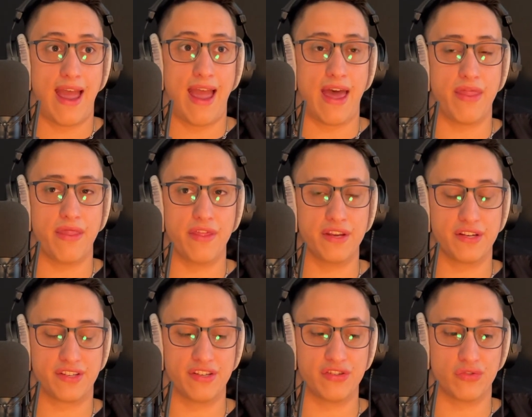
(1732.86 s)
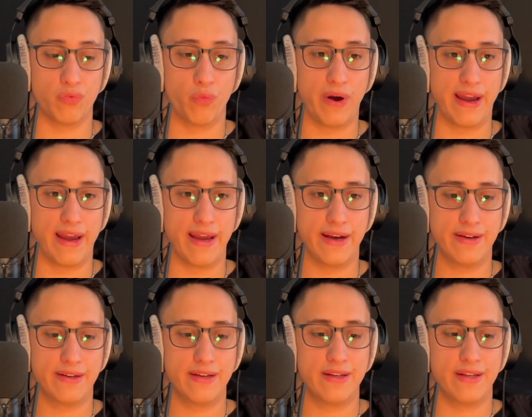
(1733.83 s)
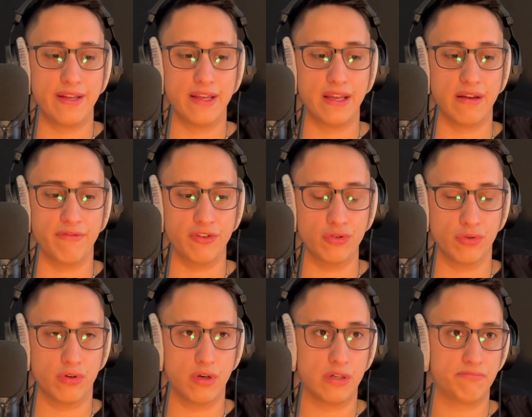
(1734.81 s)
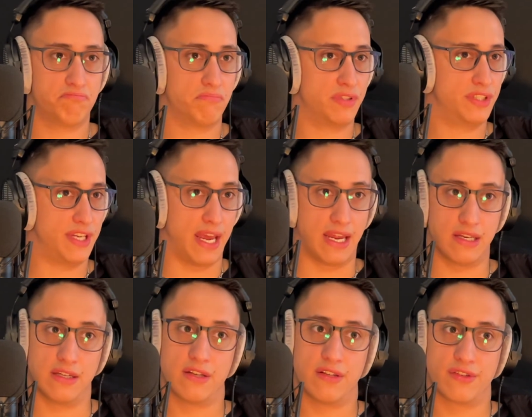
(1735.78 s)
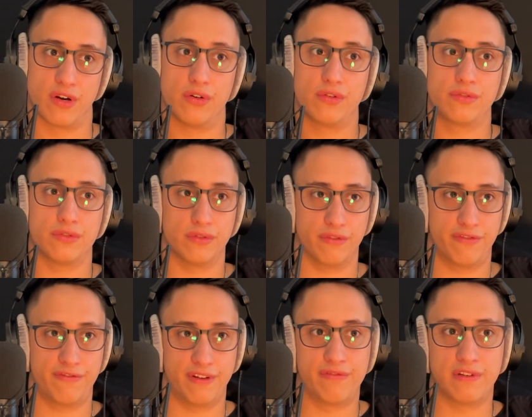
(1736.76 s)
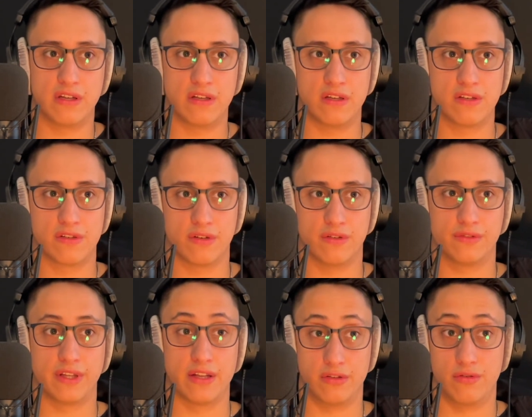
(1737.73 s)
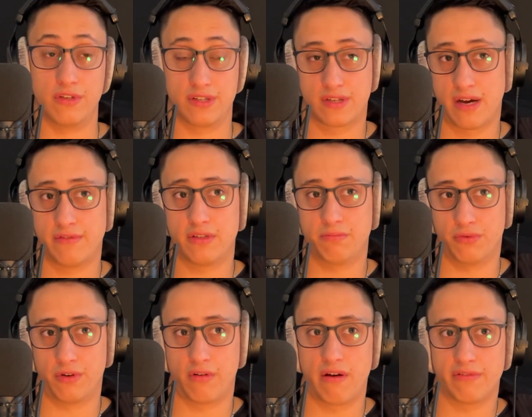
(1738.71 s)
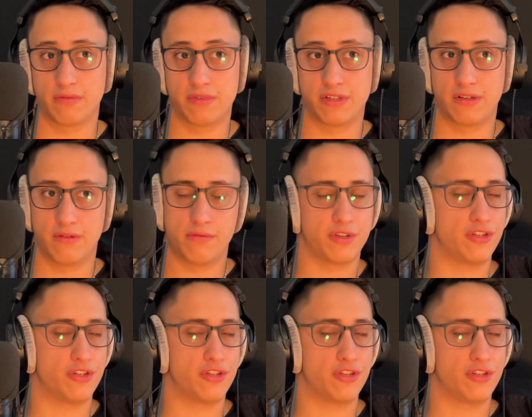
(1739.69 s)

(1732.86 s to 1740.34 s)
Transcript: And this is where, if you're 10 years old or 15 years old and you discover pornographic material, which